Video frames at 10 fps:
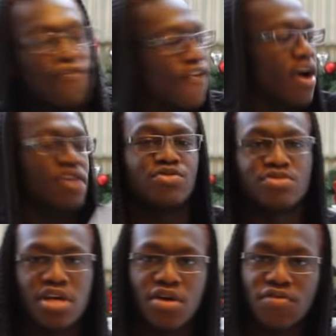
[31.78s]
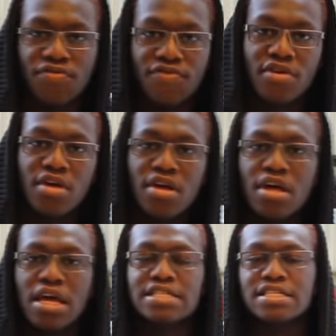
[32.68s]
Go fuck yourself.
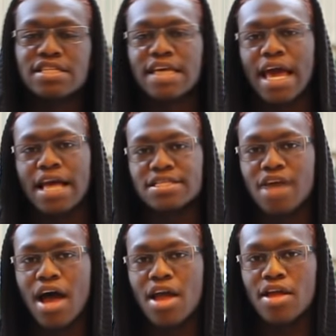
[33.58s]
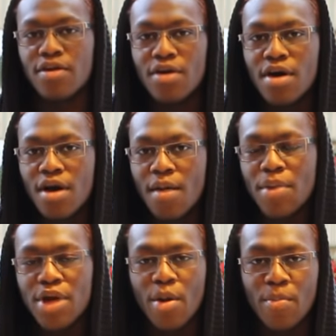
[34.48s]
Is this the K S I
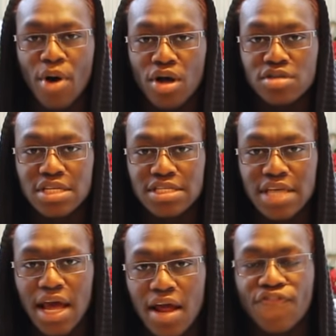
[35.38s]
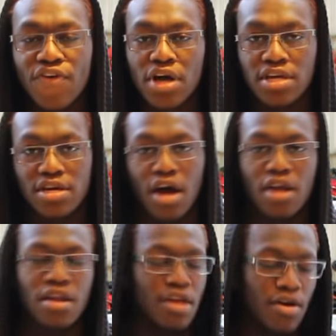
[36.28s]
P O box? Is it? Fuck you, cunt.